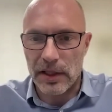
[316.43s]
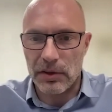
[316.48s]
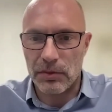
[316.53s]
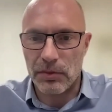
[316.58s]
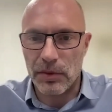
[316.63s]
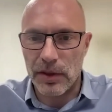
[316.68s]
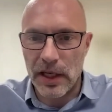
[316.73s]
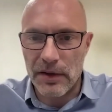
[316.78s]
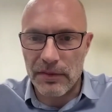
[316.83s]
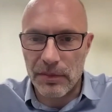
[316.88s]
You
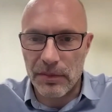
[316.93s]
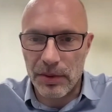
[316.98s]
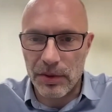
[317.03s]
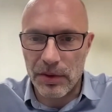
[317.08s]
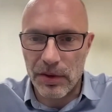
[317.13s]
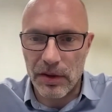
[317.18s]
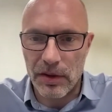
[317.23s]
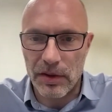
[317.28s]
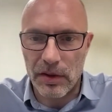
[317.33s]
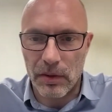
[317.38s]
would never
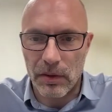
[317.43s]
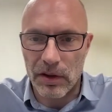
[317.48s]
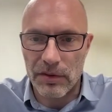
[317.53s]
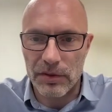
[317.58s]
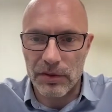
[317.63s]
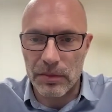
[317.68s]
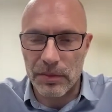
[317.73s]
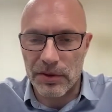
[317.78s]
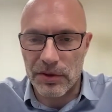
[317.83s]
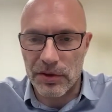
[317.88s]
put all of
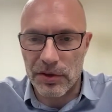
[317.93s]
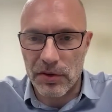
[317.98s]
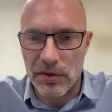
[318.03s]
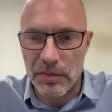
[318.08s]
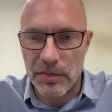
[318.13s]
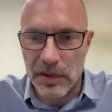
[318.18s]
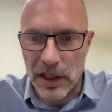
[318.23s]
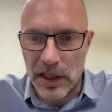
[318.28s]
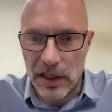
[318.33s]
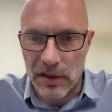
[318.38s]
Uber's
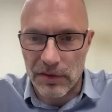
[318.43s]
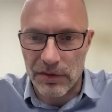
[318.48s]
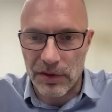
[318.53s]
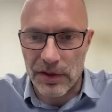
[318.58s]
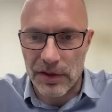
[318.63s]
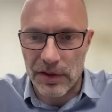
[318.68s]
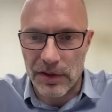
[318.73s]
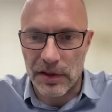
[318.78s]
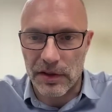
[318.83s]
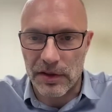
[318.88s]
trip data, for
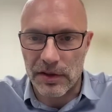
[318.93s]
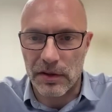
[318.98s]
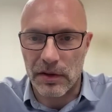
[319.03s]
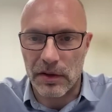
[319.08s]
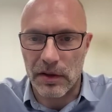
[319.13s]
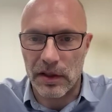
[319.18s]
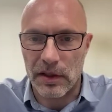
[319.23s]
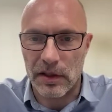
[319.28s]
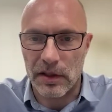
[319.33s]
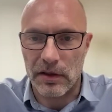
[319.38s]
instance,
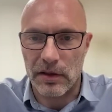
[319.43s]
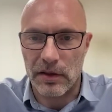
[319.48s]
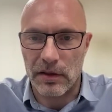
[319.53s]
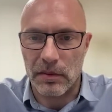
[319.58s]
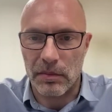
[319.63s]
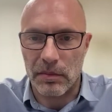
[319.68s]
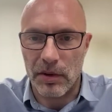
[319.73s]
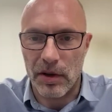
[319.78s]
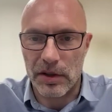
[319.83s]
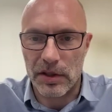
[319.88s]
on a
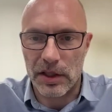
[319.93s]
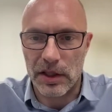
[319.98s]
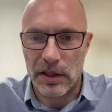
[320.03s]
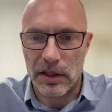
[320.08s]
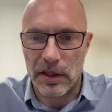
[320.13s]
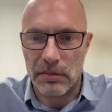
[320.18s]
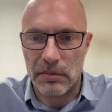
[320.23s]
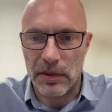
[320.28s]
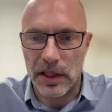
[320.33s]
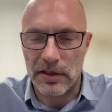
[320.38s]

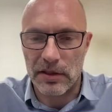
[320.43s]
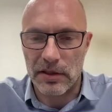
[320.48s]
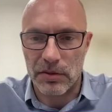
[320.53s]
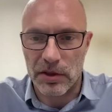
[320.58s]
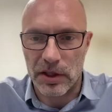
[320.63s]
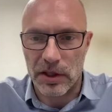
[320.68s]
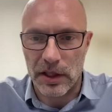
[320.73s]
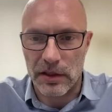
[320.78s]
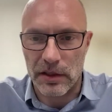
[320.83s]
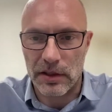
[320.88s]
blockchain. That makes no
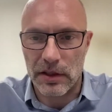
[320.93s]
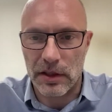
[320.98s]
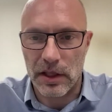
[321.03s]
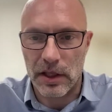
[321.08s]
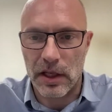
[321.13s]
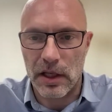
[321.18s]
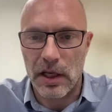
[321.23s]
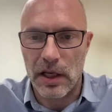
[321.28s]
sense,